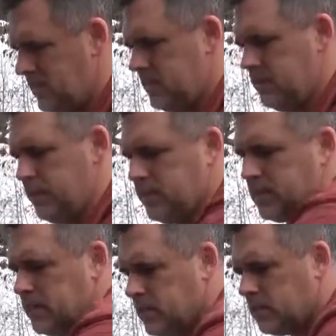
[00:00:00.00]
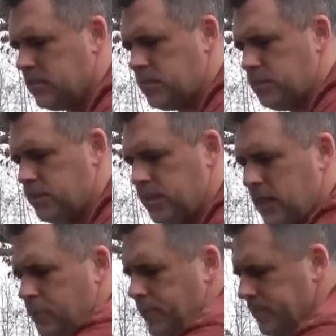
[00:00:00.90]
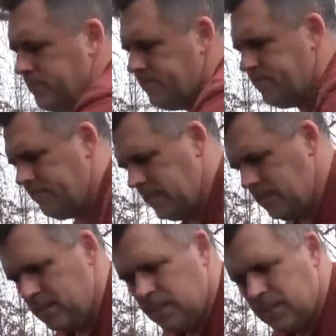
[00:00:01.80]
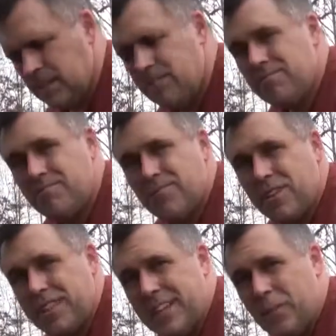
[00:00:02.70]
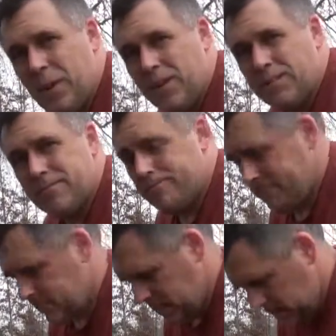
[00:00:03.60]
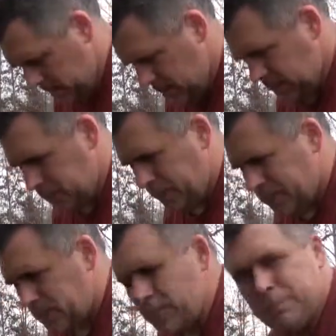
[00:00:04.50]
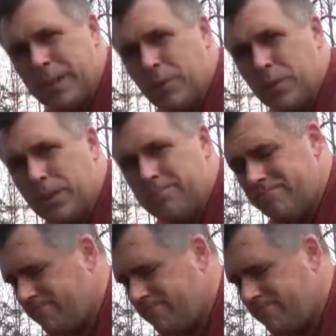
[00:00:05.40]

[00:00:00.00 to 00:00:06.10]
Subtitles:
You basically just split it open. So I think it'll work, especially with better wood.